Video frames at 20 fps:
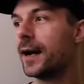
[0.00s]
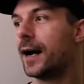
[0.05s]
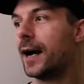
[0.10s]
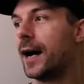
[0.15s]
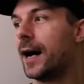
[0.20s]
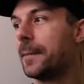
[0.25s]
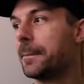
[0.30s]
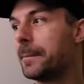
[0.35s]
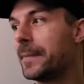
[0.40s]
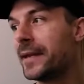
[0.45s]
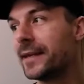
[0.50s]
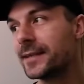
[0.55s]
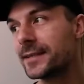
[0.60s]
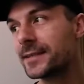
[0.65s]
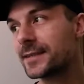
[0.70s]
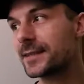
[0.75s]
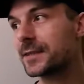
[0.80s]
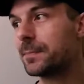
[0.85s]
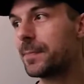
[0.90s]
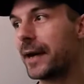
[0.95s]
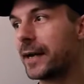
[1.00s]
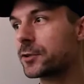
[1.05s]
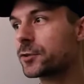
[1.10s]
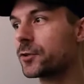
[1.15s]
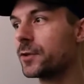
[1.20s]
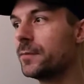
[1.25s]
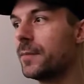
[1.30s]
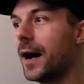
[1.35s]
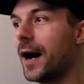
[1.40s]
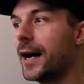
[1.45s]
Artemis
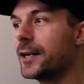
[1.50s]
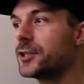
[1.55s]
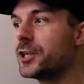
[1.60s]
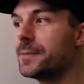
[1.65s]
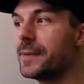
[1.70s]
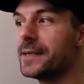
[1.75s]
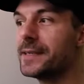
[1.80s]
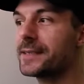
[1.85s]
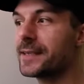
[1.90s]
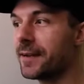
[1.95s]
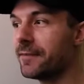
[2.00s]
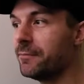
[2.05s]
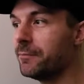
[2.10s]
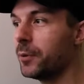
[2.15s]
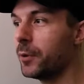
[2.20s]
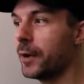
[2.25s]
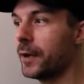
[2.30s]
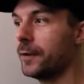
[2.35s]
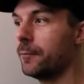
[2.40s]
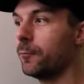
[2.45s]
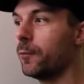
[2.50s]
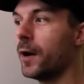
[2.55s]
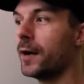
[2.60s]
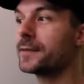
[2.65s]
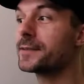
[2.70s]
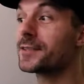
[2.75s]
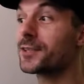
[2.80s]
Spectrum RGB 7.1